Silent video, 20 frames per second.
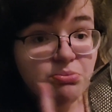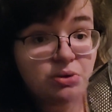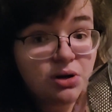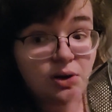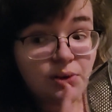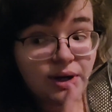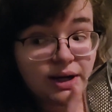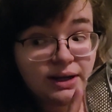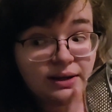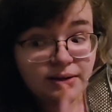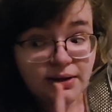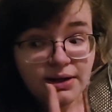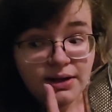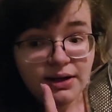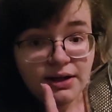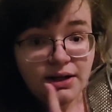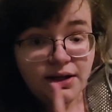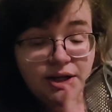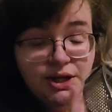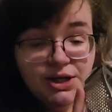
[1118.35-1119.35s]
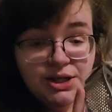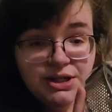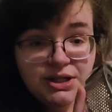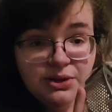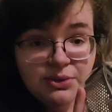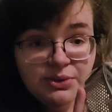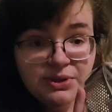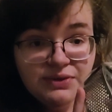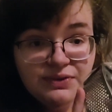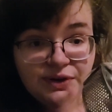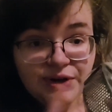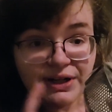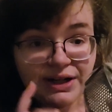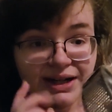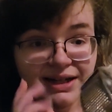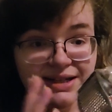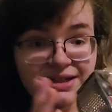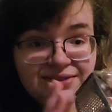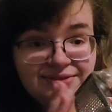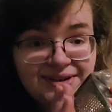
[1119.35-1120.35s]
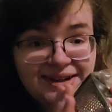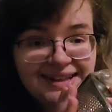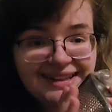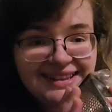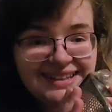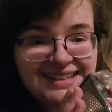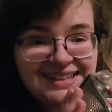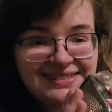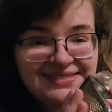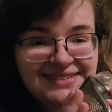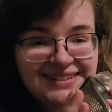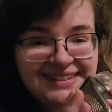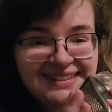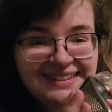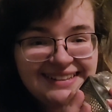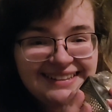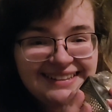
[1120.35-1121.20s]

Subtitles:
broke it. So it was very nice to find this one.